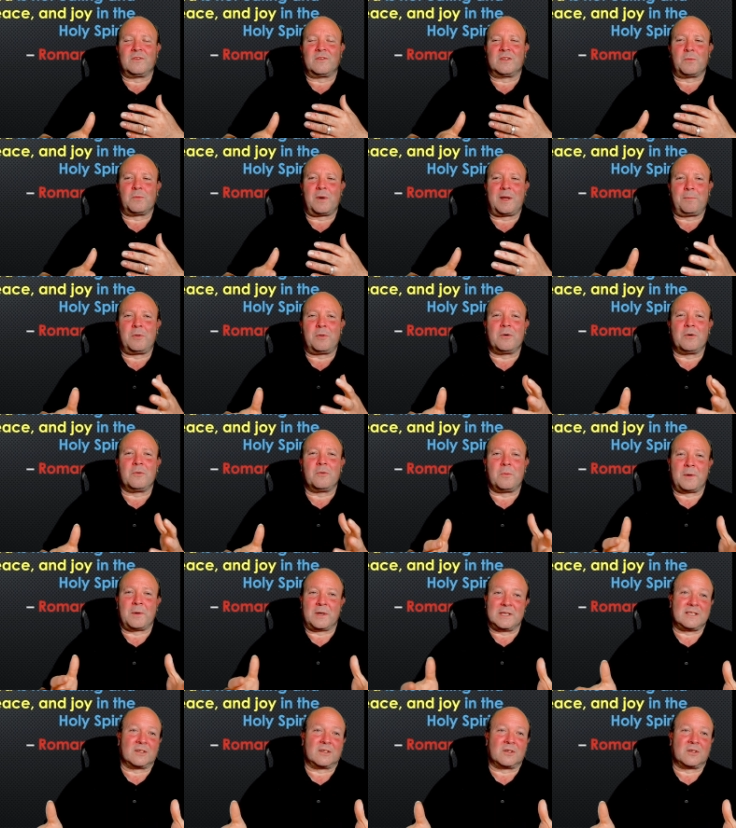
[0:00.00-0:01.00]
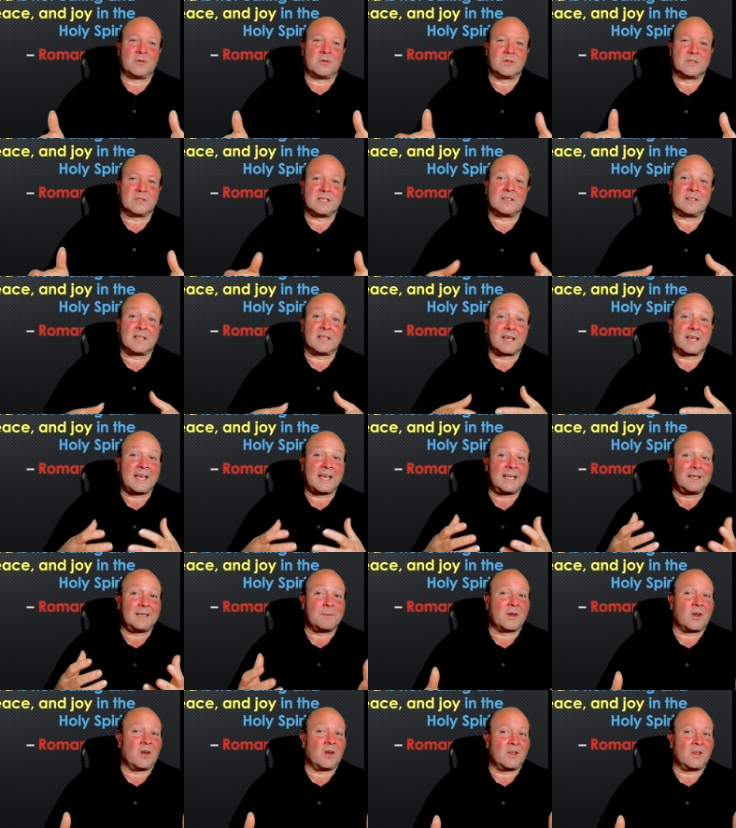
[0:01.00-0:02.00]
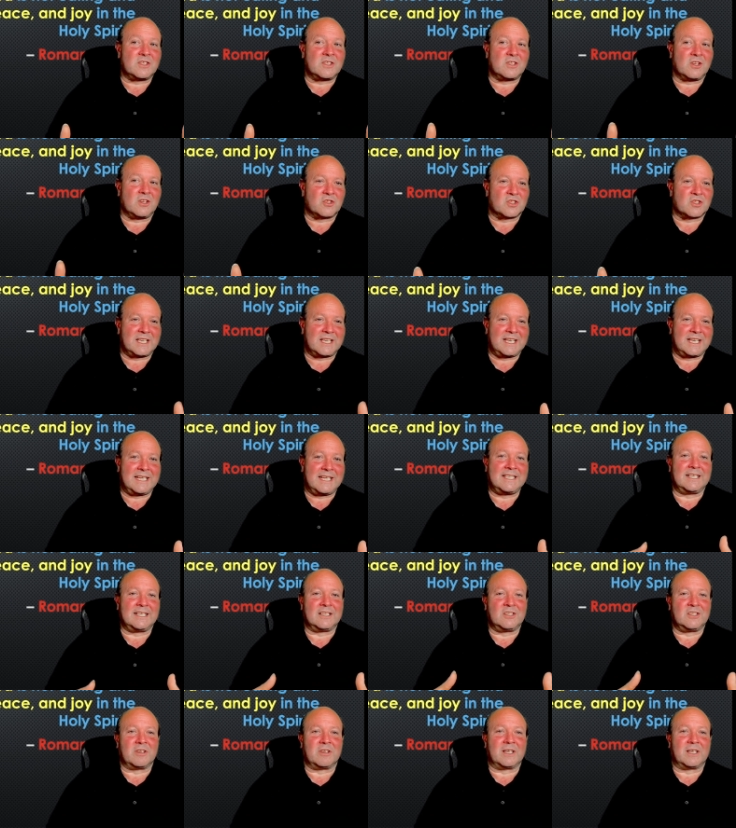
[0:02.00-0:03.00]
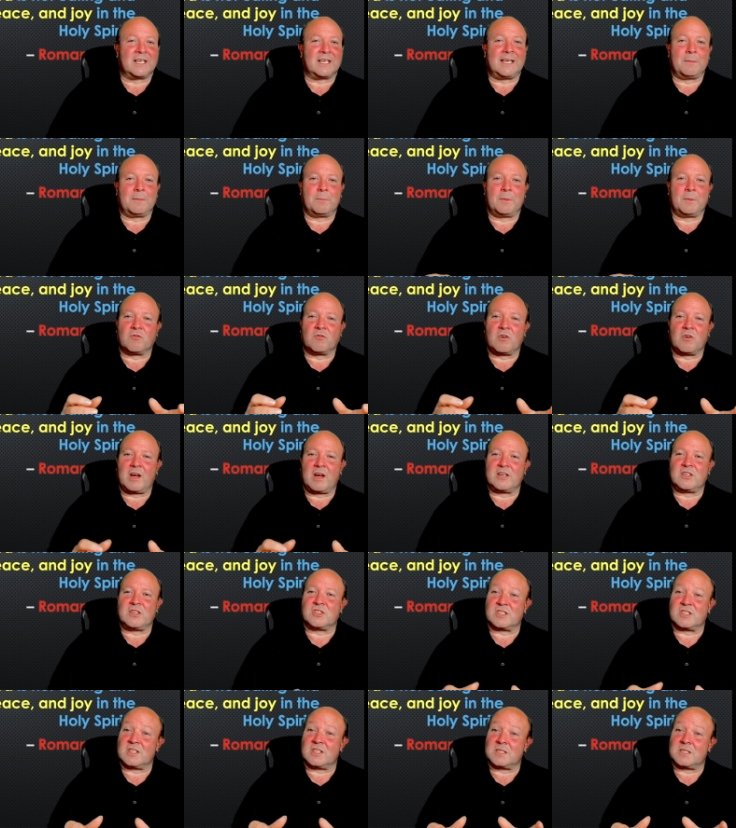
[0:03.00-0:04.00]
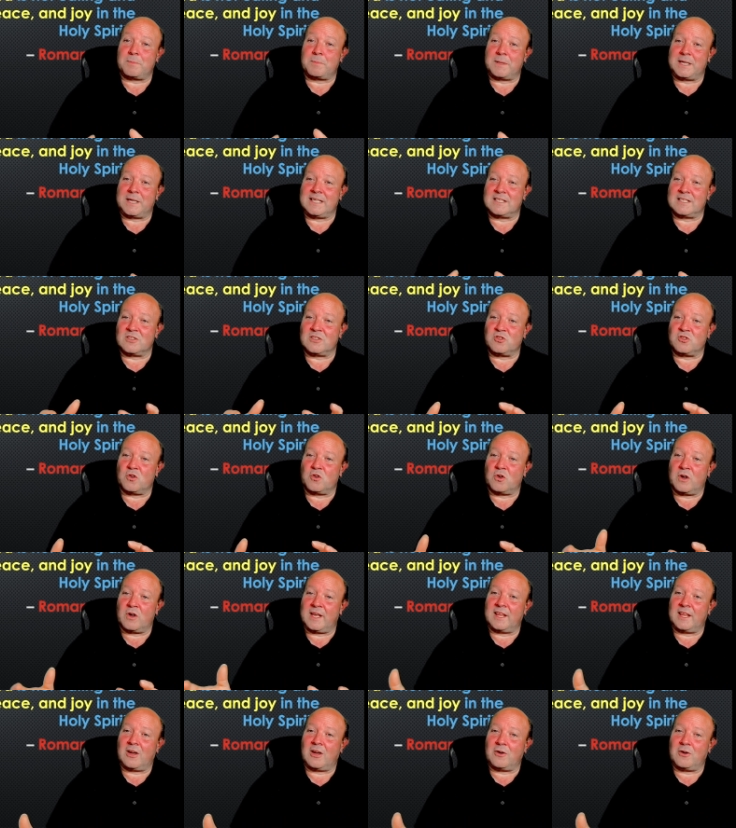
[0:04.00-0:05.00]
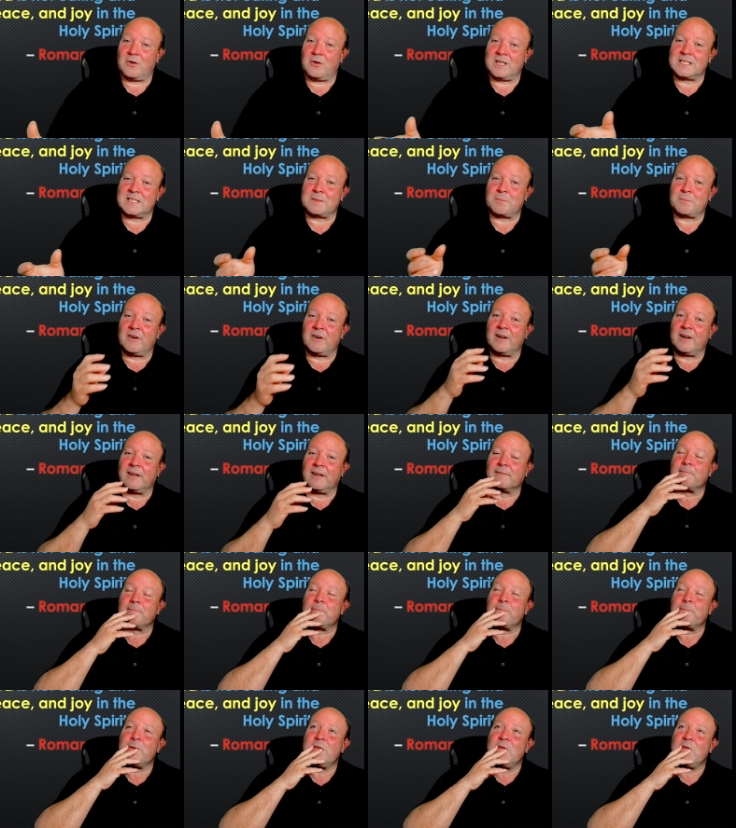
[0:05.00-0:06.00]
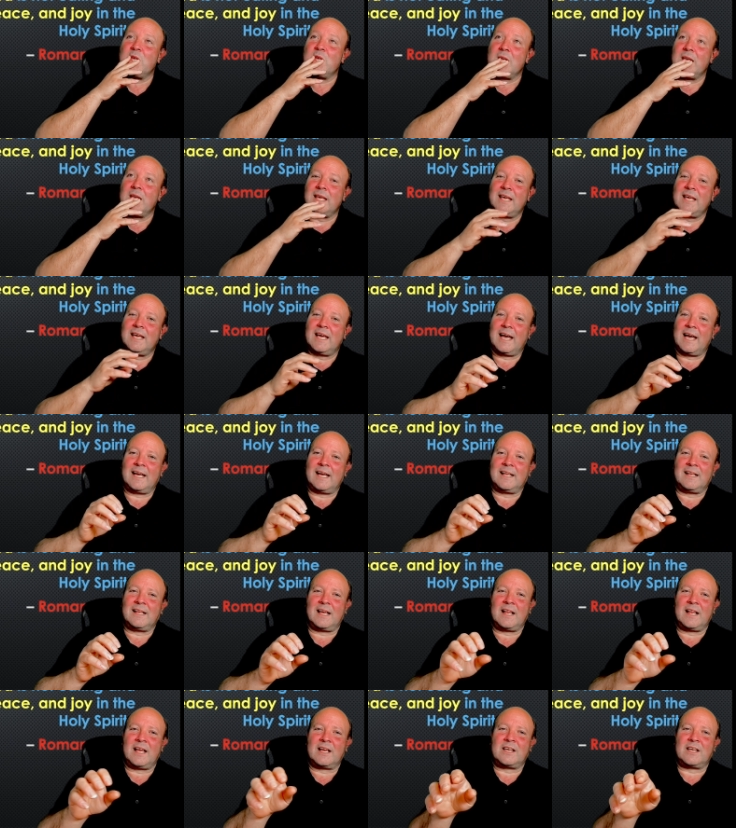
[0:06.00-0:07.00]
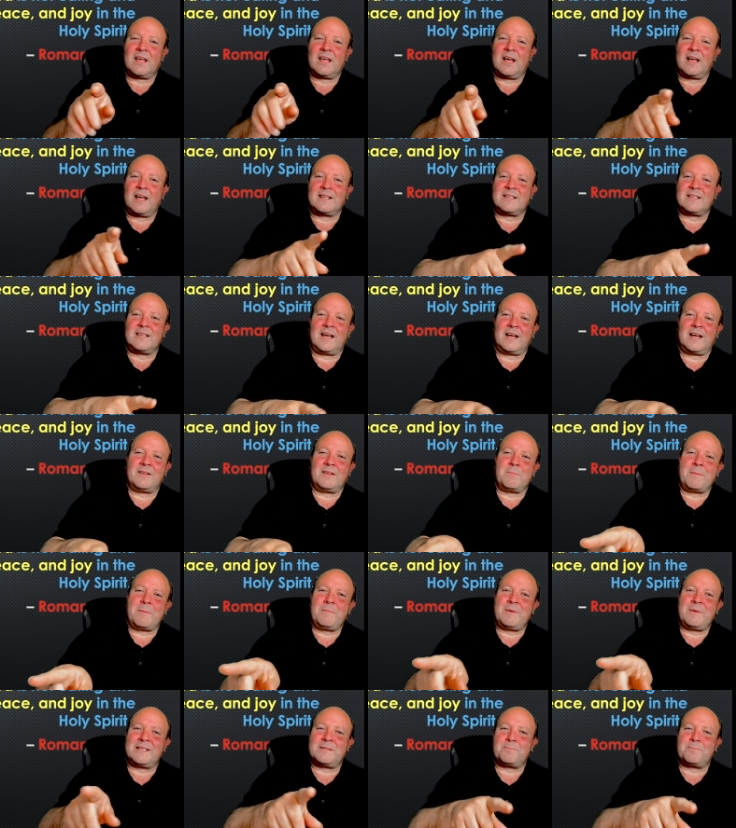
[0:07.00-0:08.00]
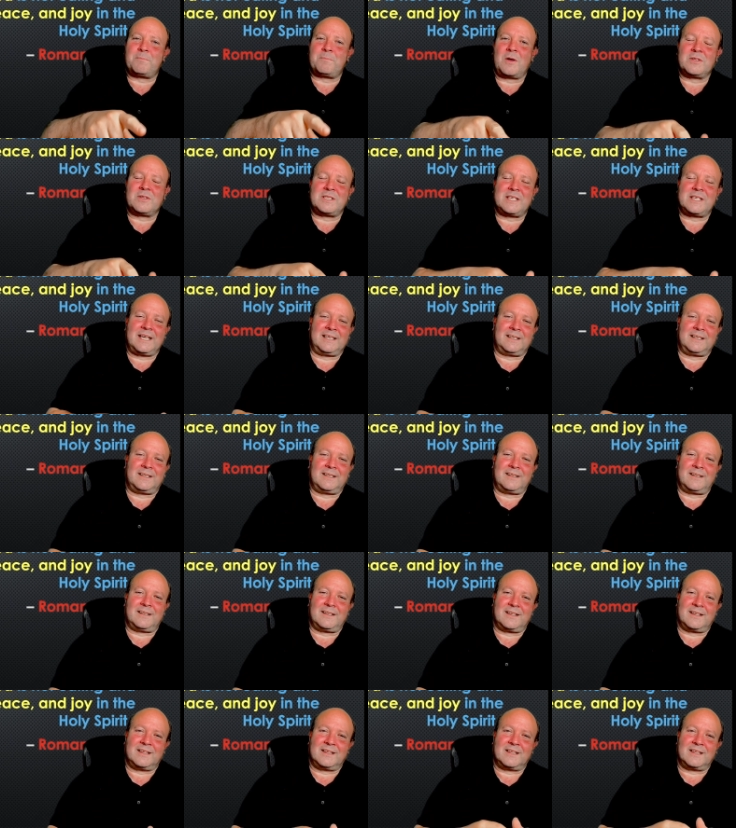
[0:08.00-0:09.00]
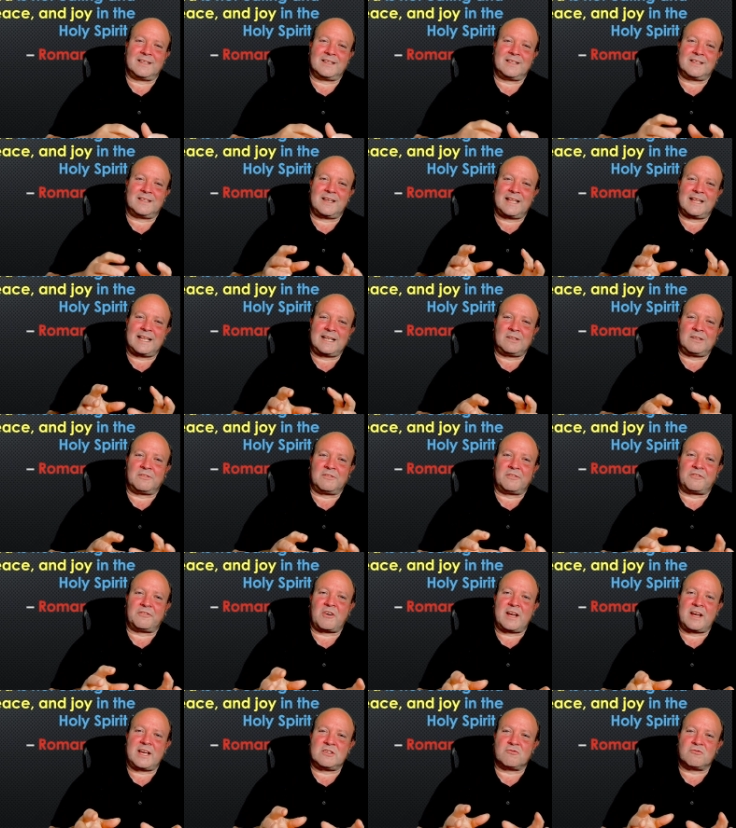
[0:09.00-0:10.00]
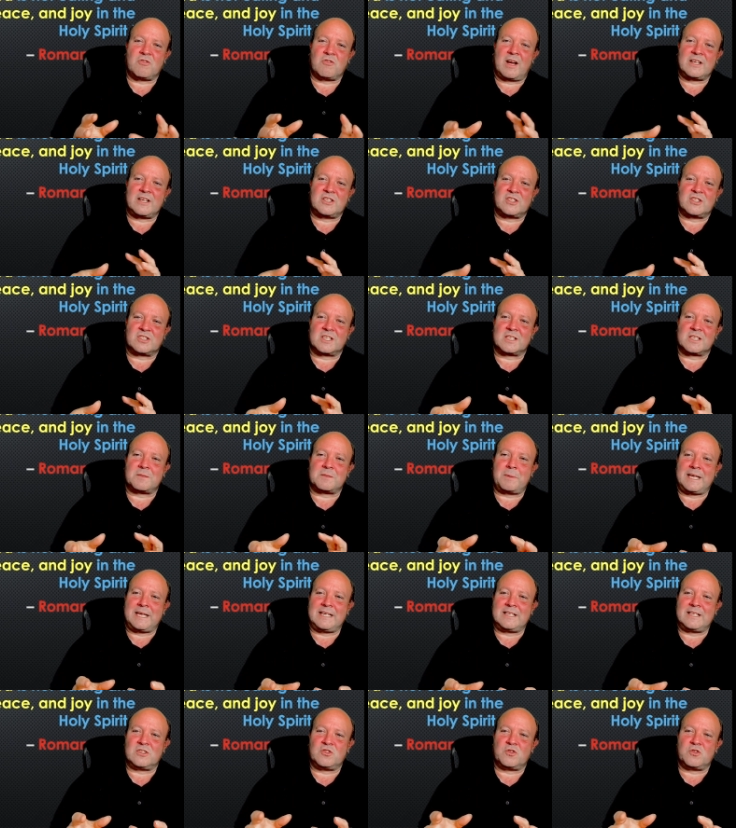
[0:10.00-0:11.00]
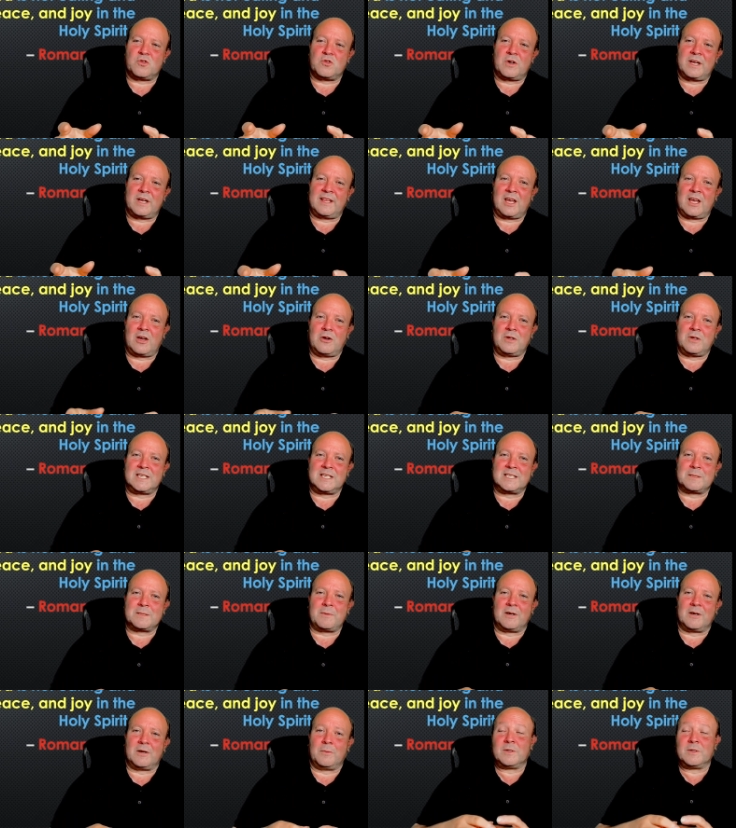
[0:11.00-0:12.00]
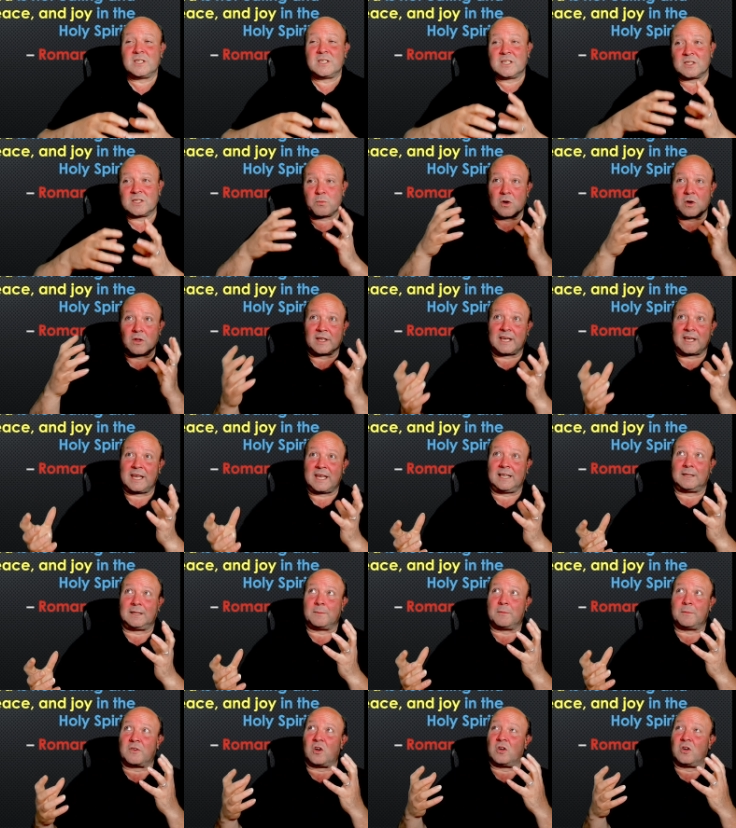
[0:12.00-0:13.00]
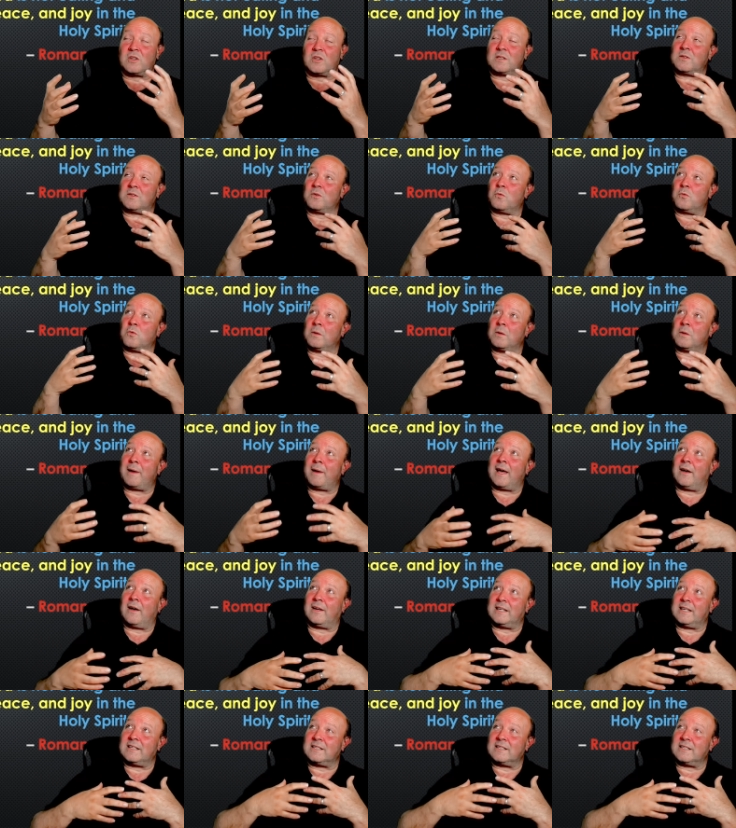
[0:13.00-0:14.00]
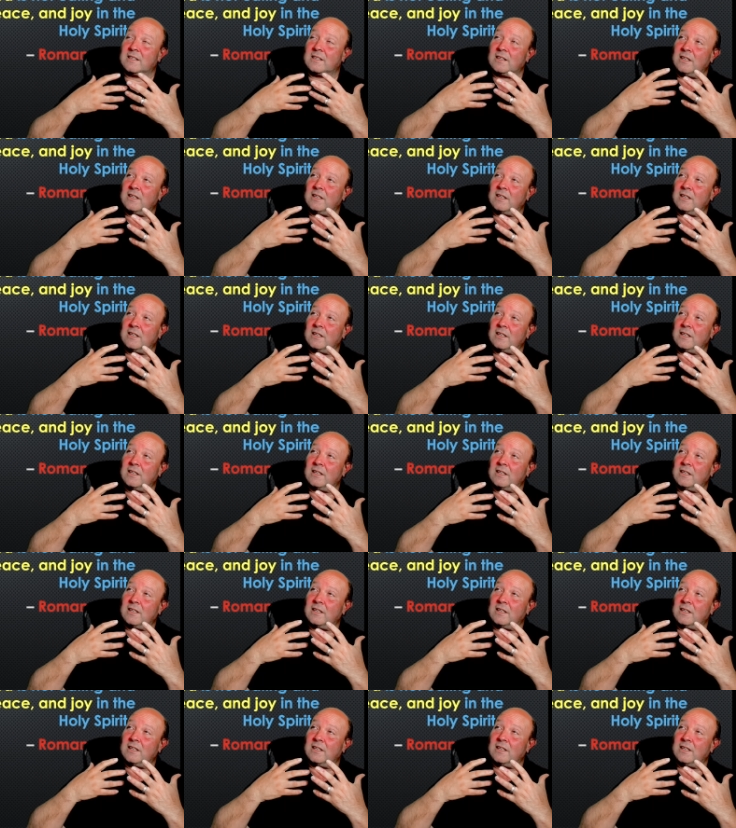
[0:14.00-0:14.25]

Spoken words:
way Paul puts it, of course, is the kingdom of God is not just eating and drinking, but righteousness, peace and joy in the Holy Spirit. And I remember spotting that little phrase, righteousness, peace and joy in the Holy Spirit, which is what the kingdom of God's all about, his